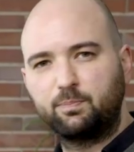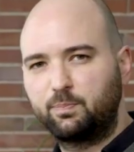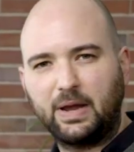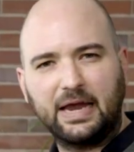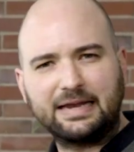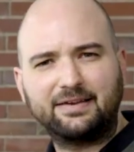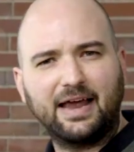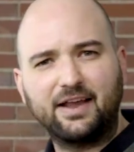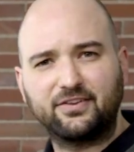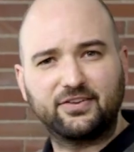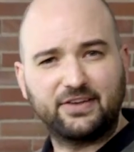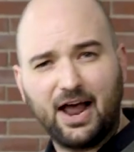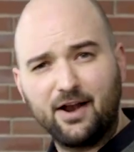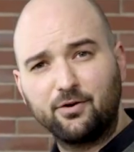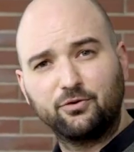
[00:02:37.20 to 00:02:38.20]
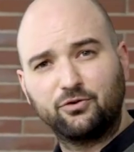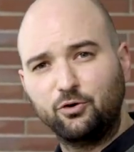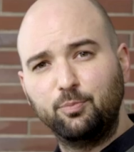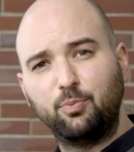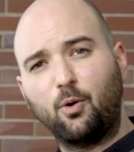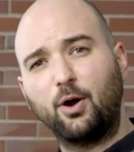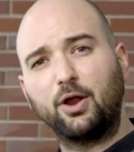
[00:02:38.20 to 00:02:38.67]
picked a standard
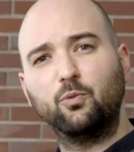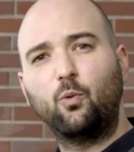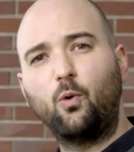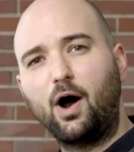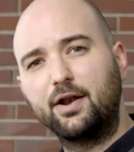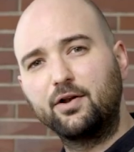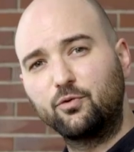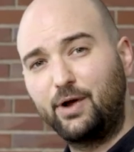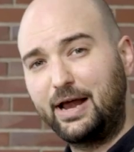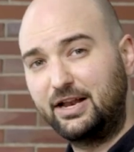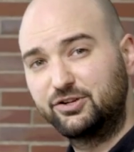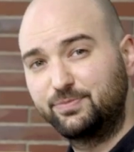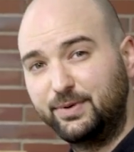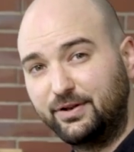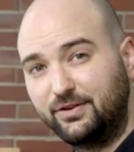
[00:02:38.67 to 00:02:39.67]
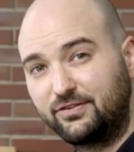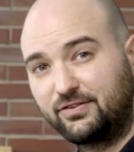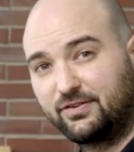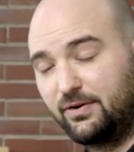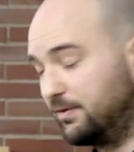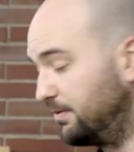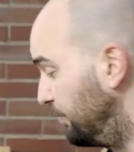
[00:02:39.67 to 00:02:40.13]
2.1
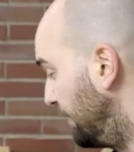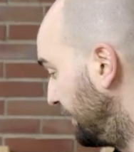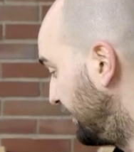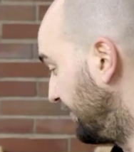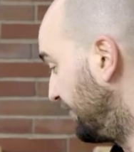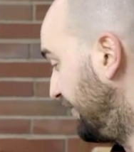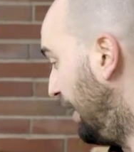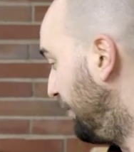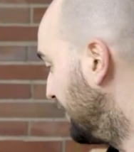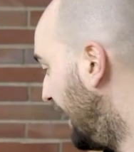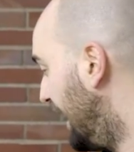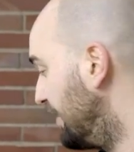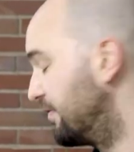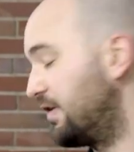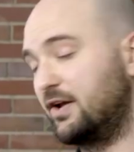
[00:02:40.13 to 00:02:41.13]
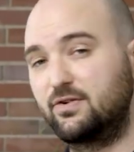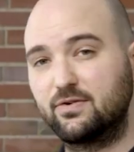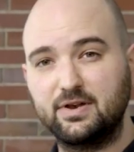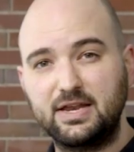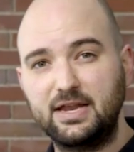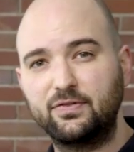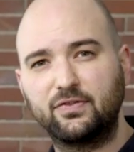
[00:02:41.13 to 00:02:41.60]
arrangement with the sub kind of
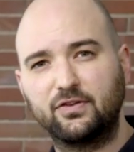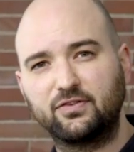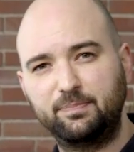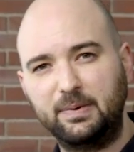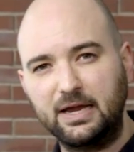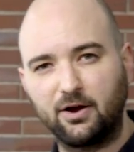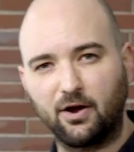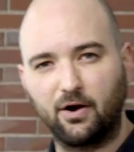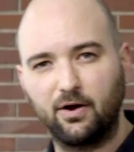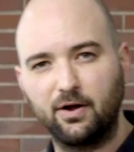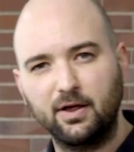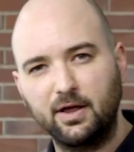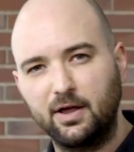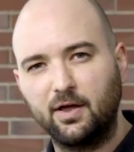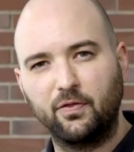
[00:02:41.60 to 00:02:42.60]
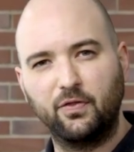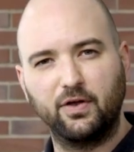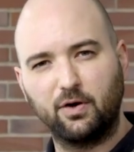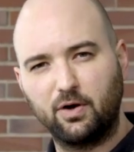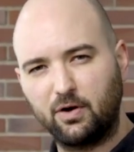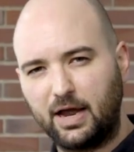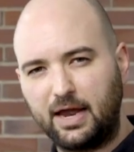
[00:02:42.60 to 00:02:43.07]
underneath the speaker,
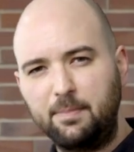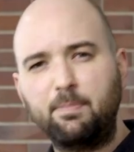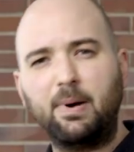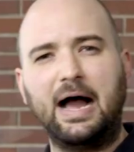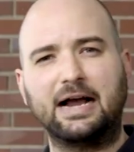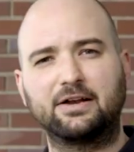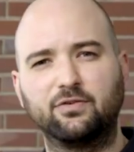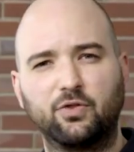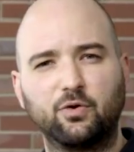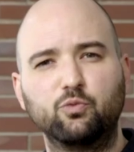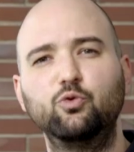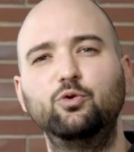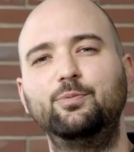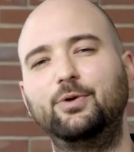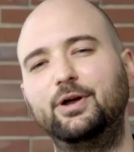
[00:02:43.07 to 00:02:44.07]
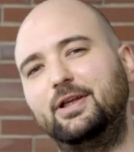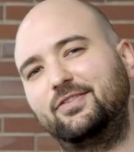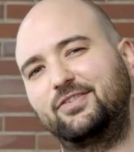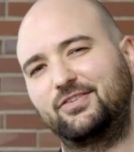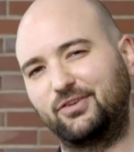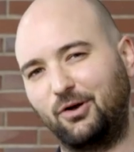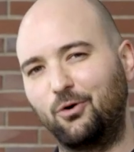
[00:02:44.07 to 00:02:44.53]
the impact of the room is
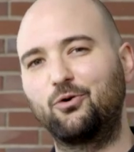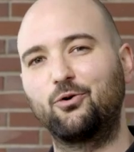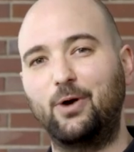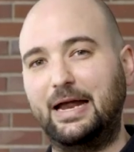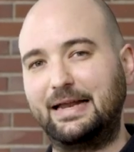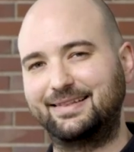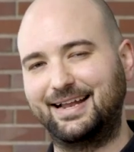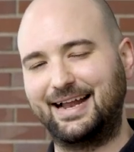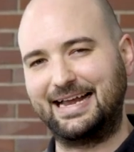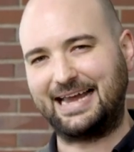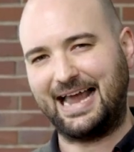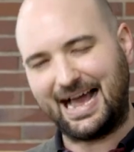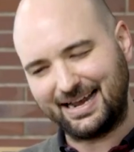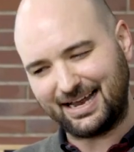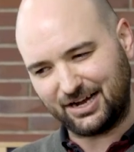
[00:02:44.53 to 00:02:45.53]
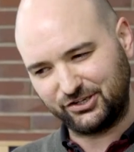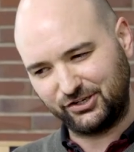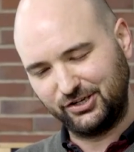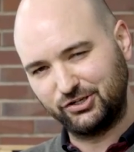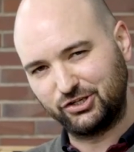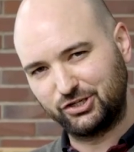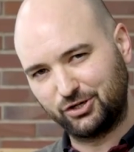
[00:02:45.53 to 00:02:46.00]
so great that I can't
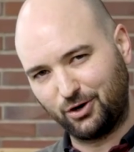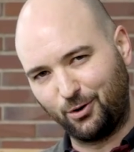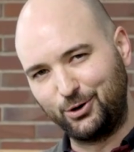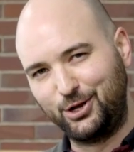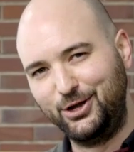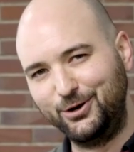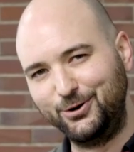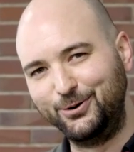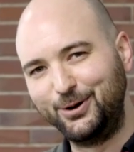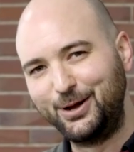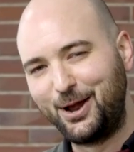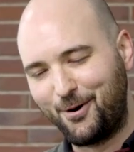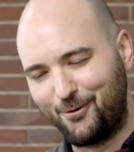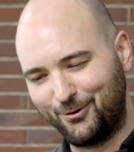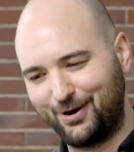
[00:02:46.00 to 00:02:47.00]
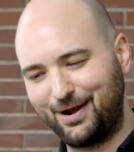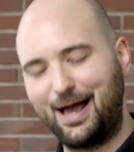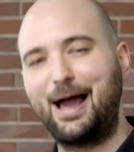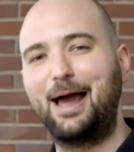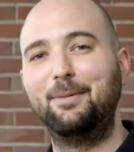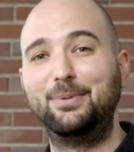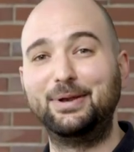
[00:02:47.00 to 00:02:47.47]
actually show you
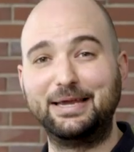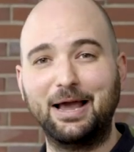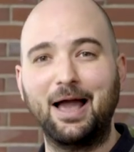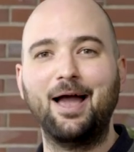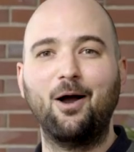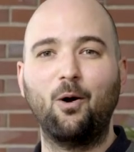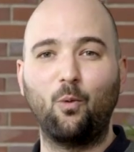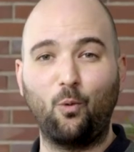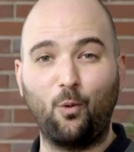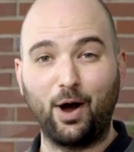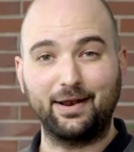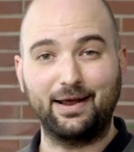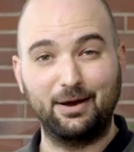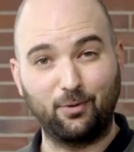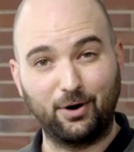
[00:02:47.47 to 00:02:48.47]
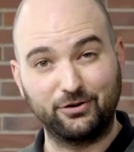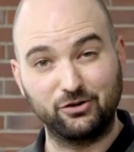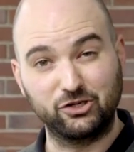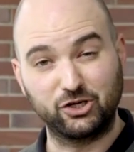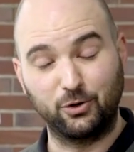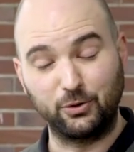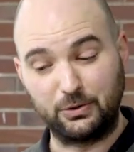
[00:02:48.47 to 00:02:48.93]
reliably what I want to
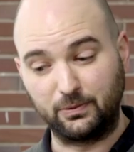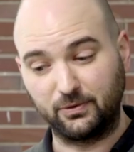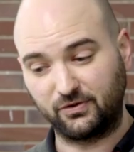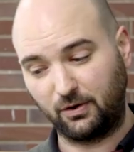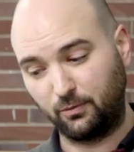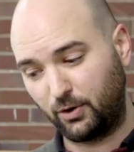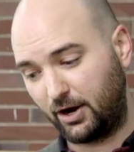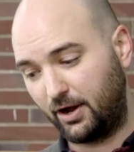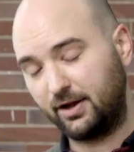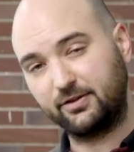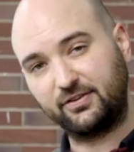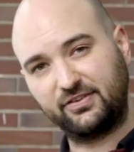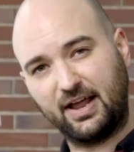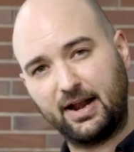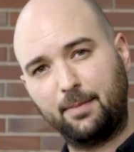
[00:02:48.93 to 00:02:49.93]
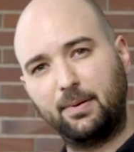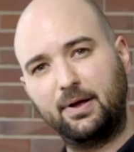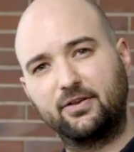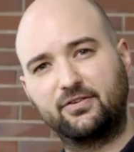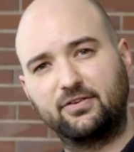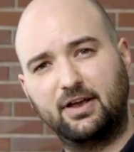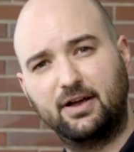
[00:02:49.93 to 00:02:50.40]
show you. So we're gonna set up
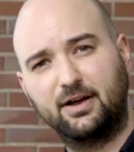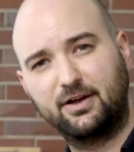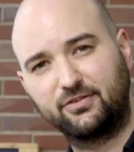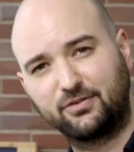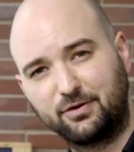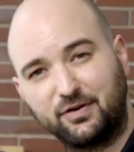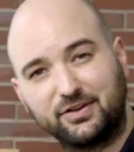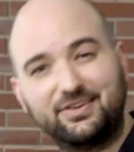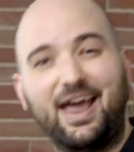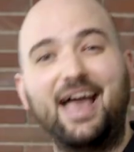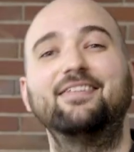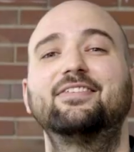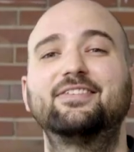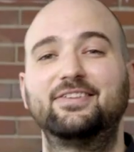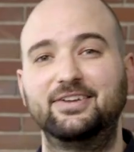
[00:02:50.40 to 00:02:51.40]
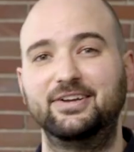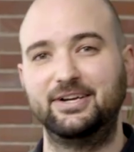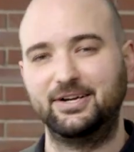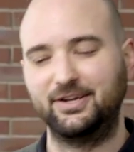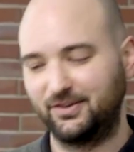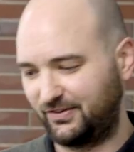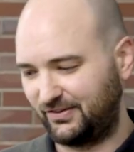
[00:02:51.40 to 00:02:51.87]
a sort of a test
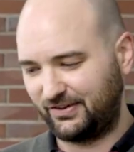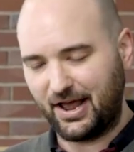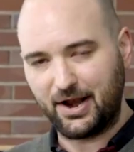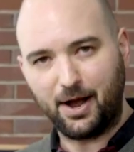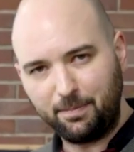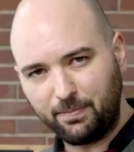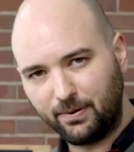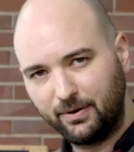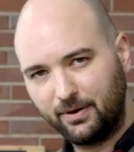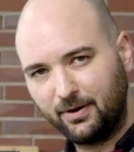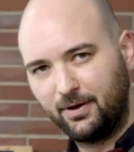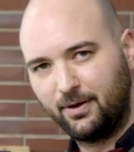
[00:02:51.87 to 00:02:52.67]
setup